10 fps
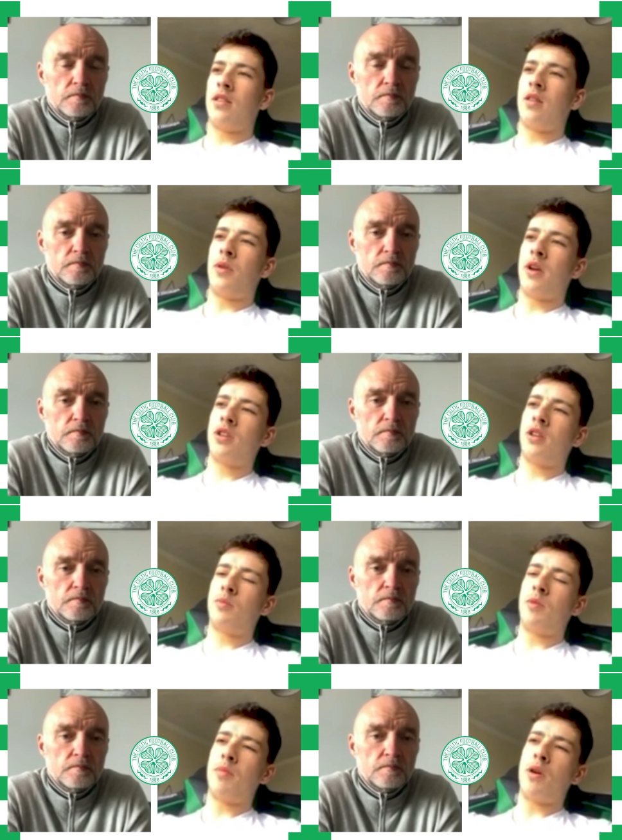Speaker 1: the pressure that's
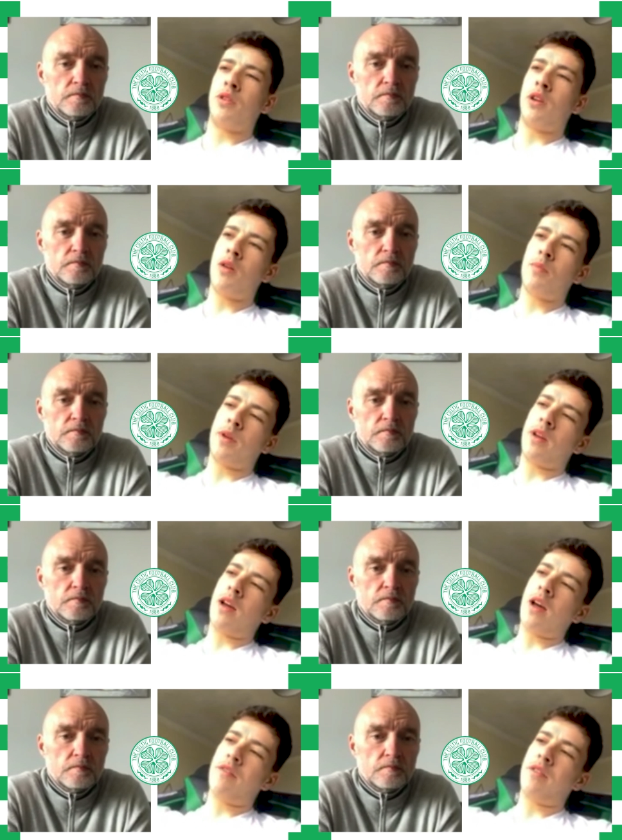been building up,
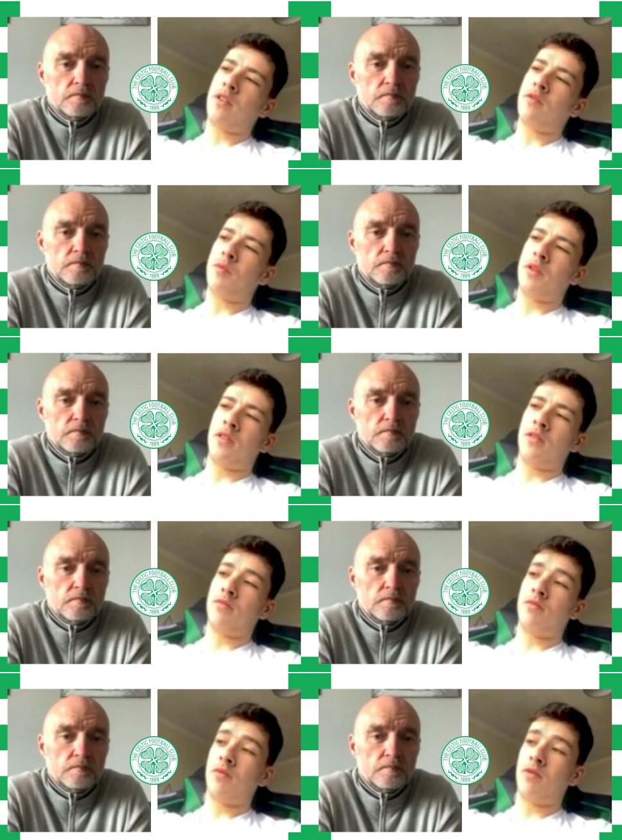I think we've been
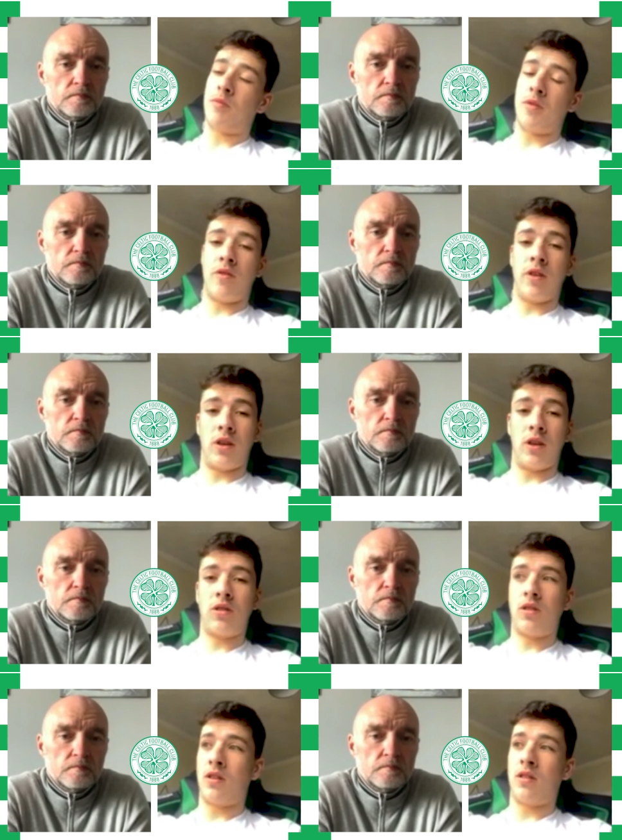really
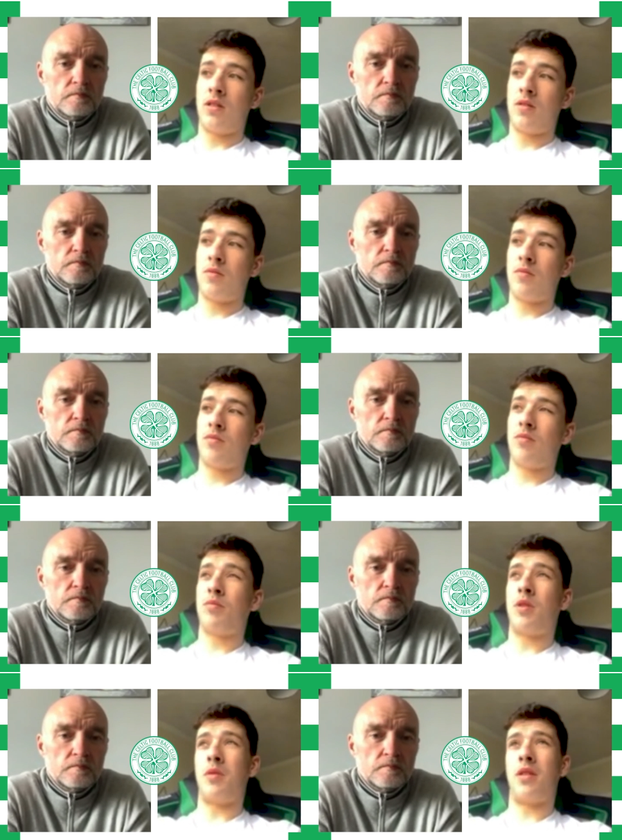good. And
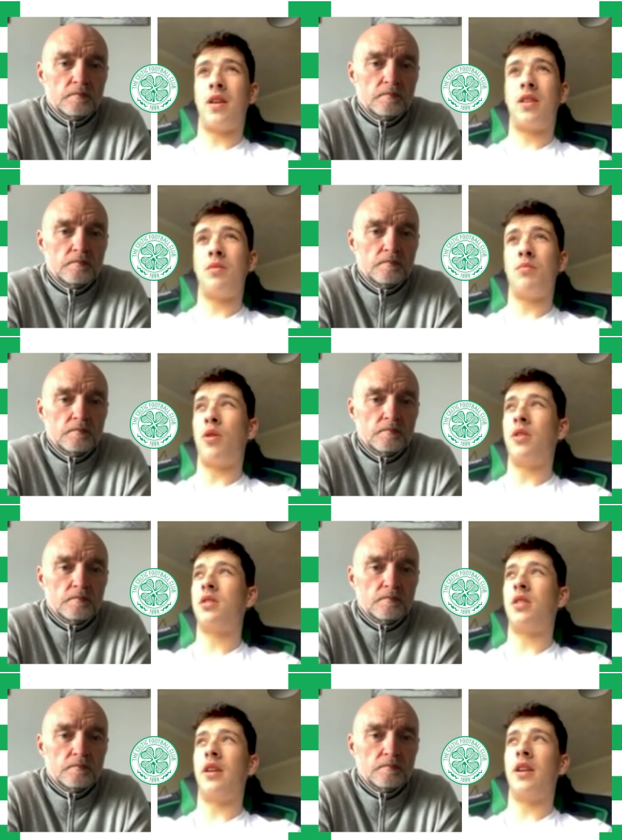to be 13 points
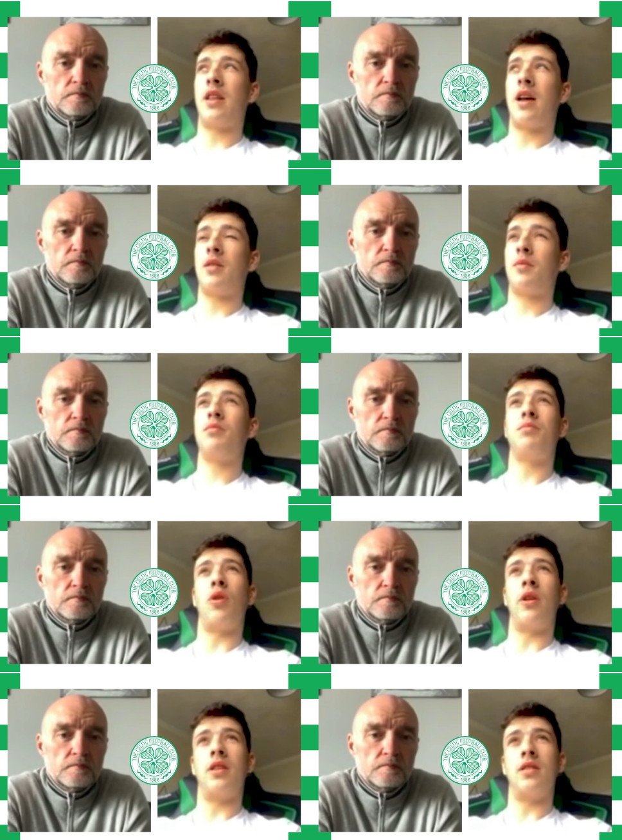clear at that
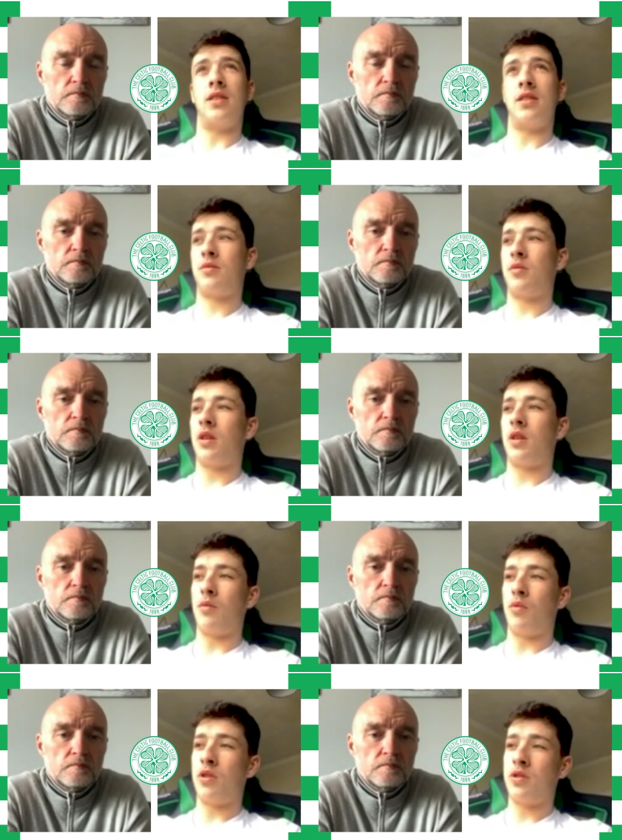point of the season that
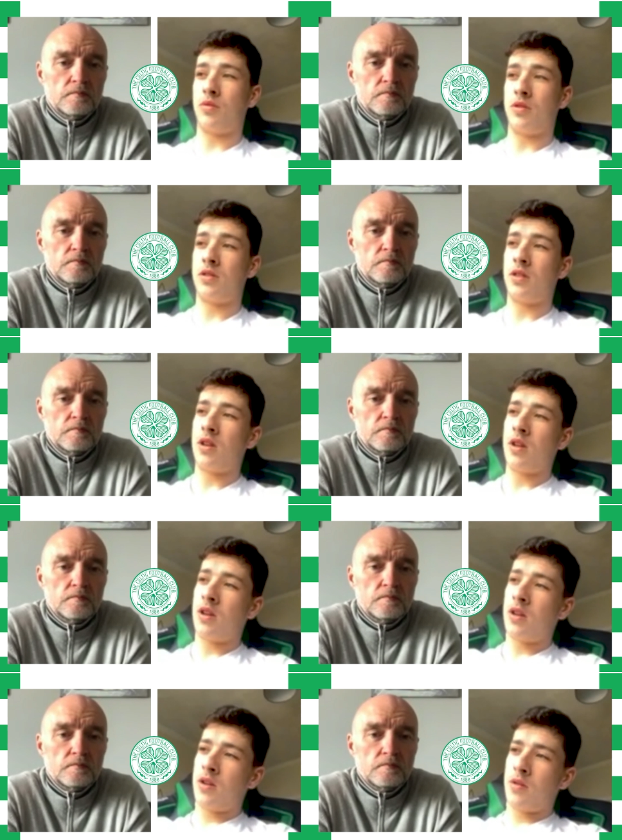it was
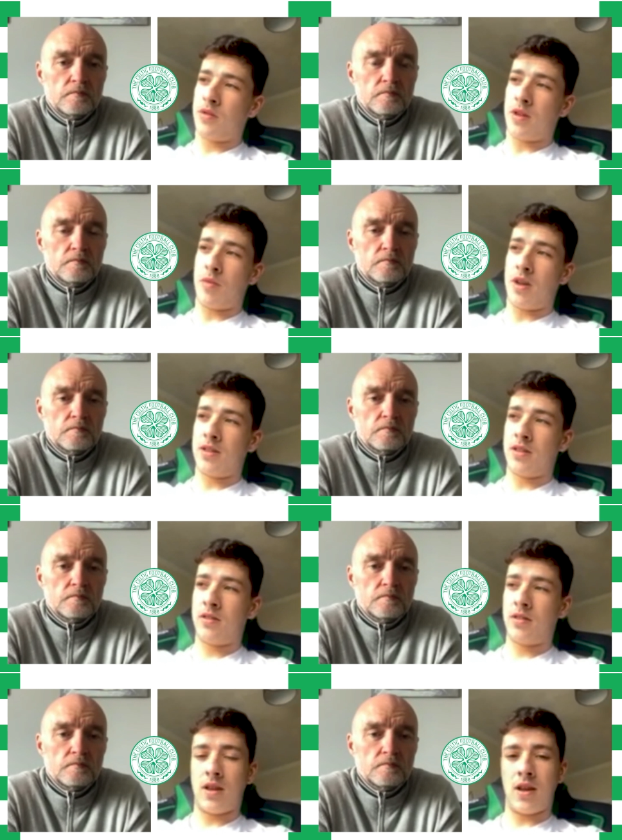amazing.
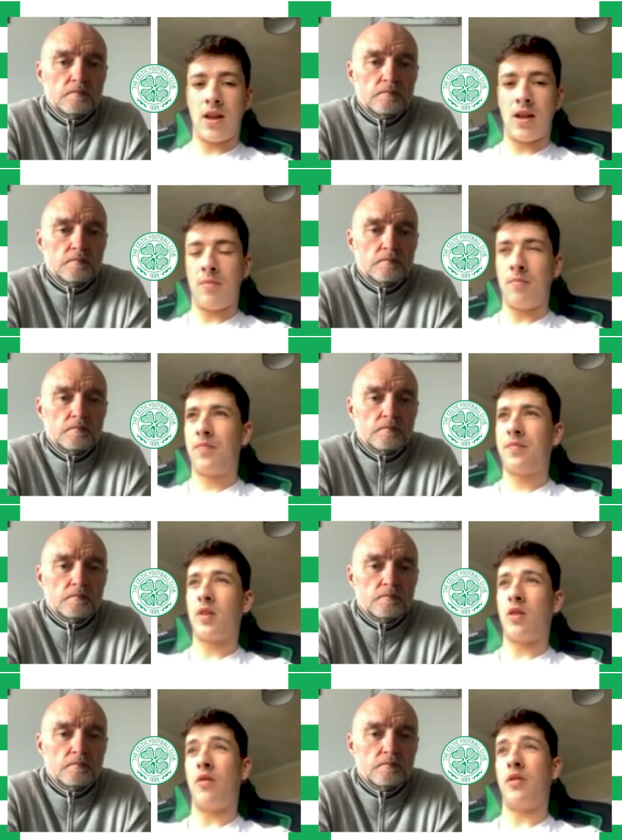And
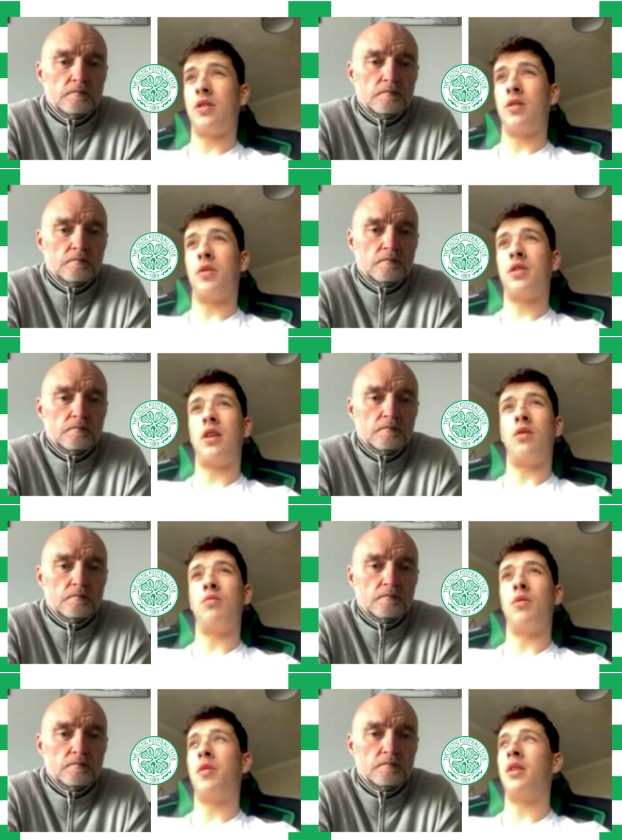obviously,
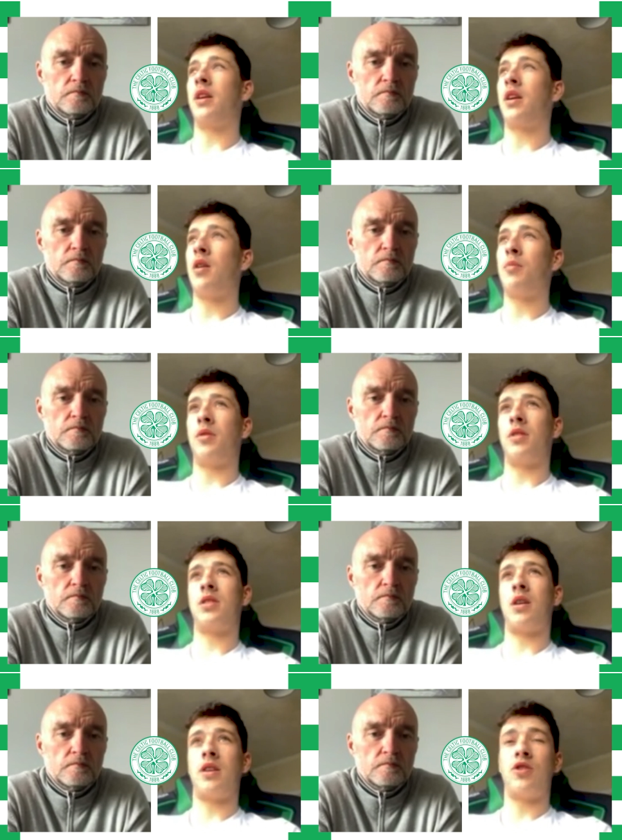we won the cup, and there's still a